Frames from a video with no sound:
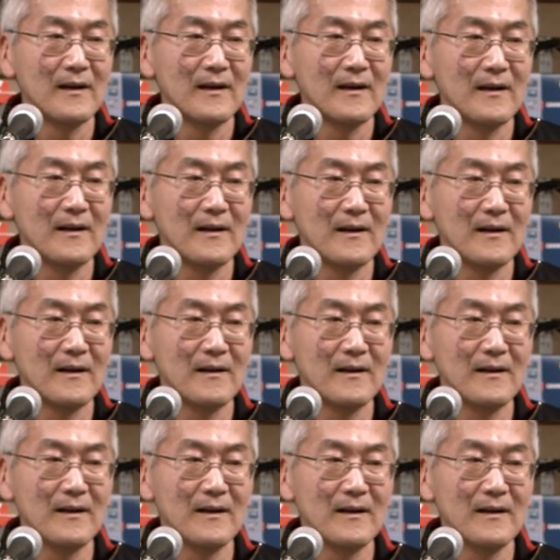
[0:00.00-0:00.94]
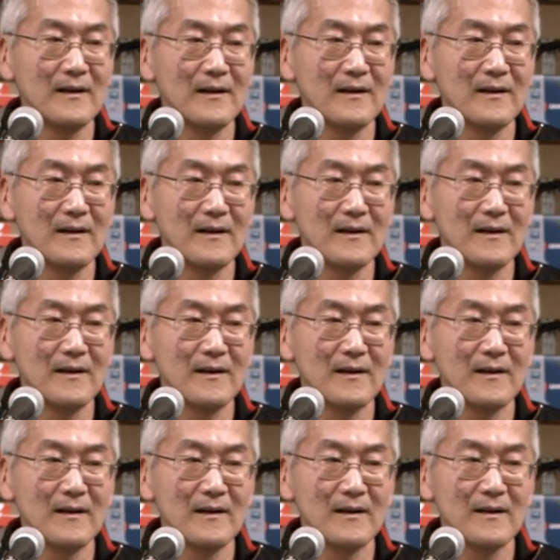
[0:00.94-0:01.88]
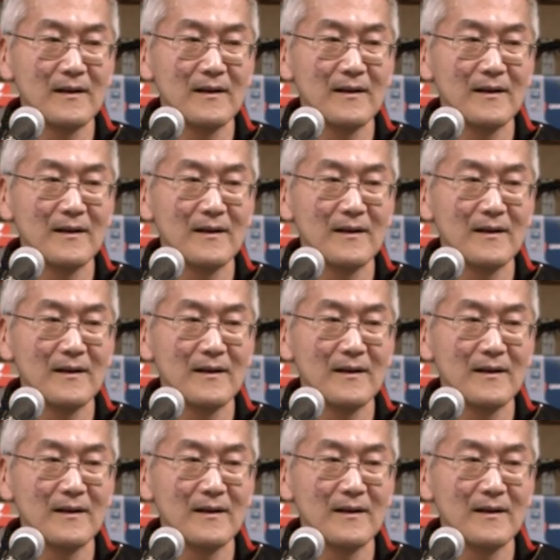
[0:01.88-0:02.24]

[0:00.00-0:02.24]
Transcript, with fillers: the dome features or mm.